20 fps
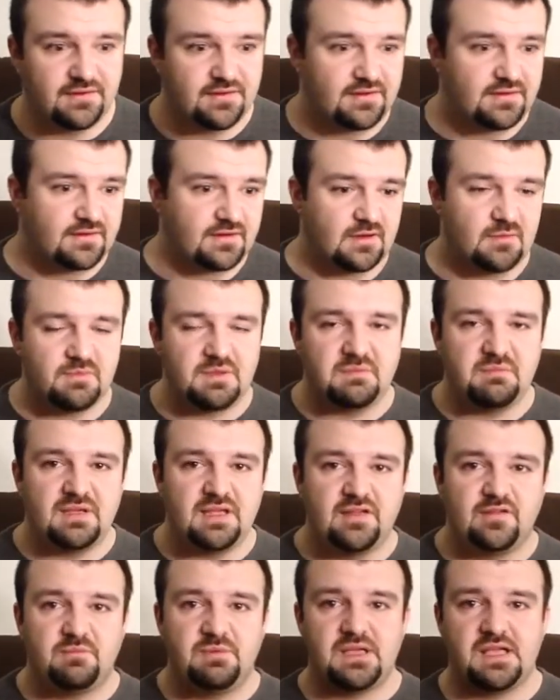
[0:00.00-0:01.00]
this is going to be
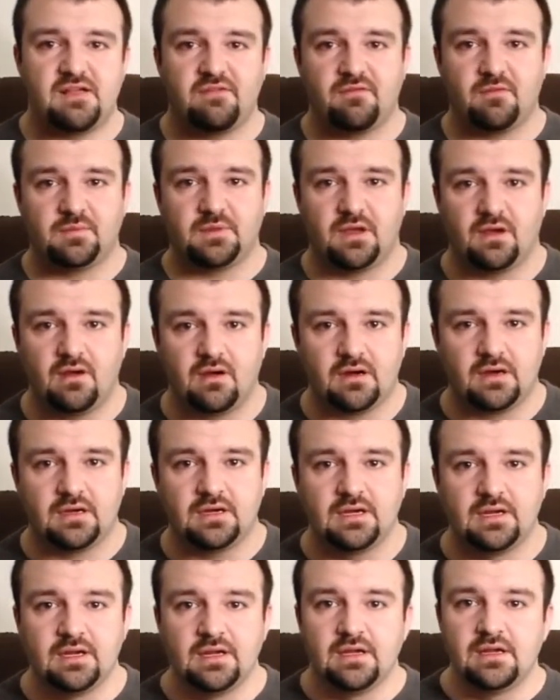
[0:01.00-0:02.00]
me speaking from the
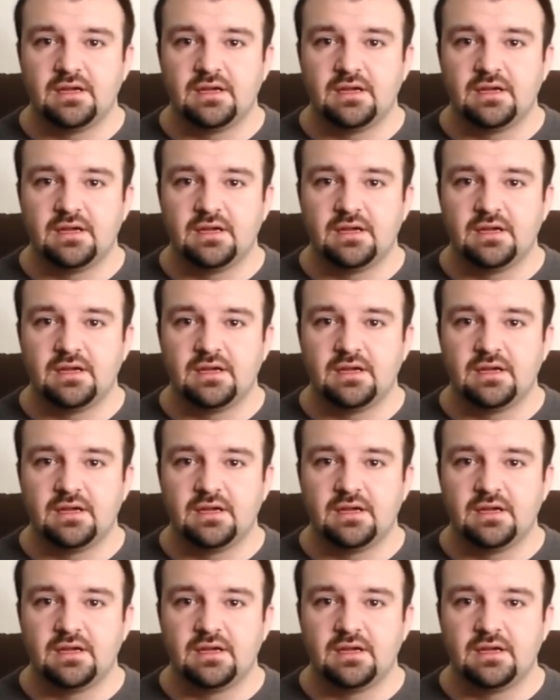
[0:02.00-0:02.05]
heart